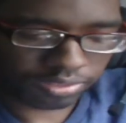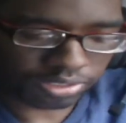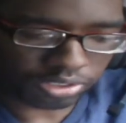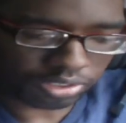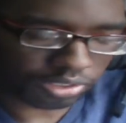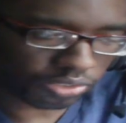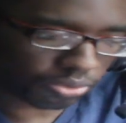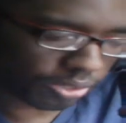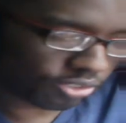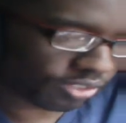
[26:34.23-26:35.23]
Goodness
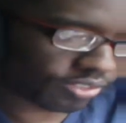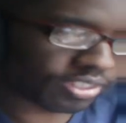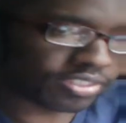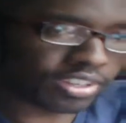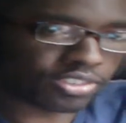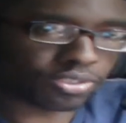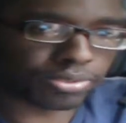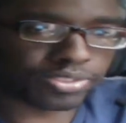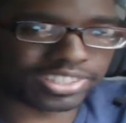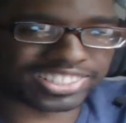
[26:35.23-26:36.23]
gracious, these guys are
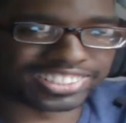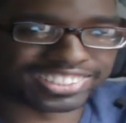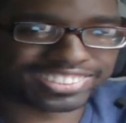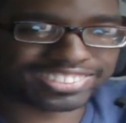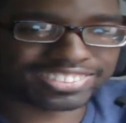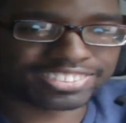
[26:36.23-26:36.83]
ridiculous.